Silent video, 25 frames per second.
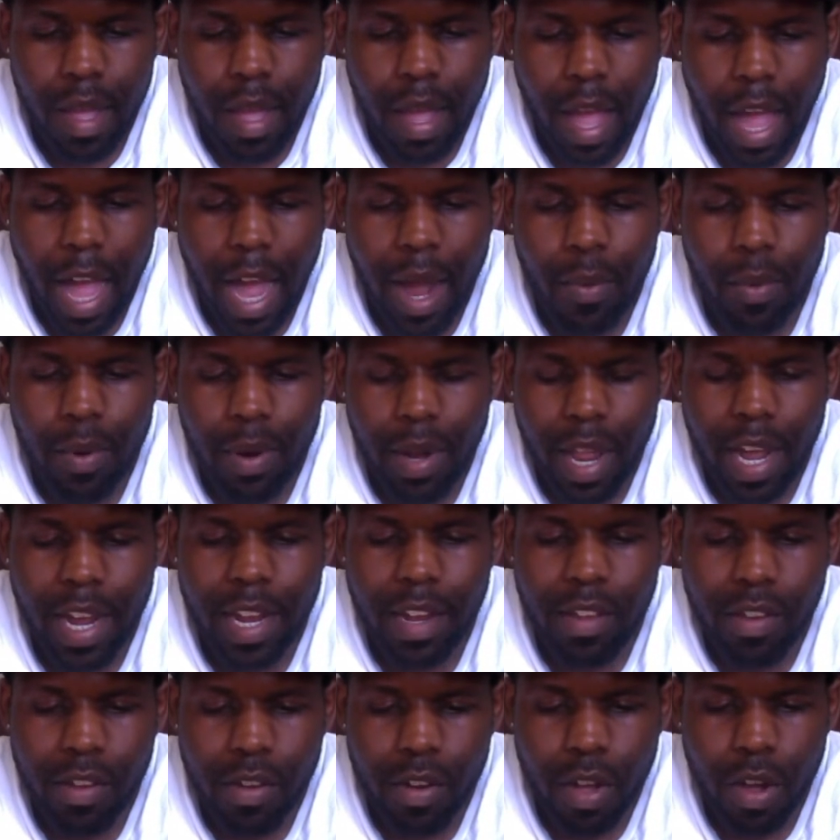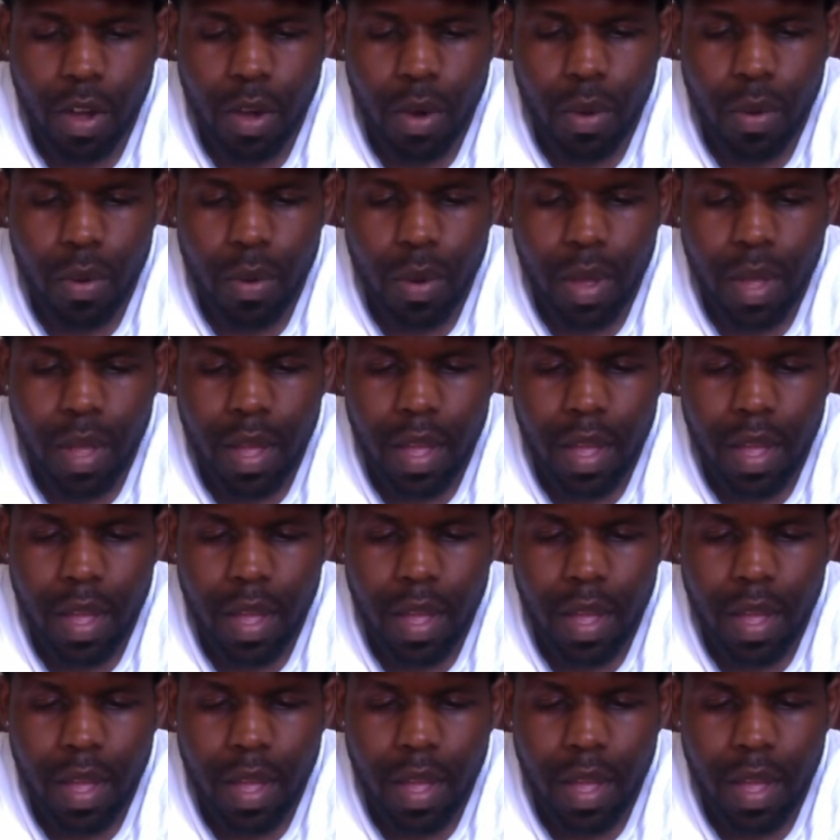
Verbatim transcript: I would like to know,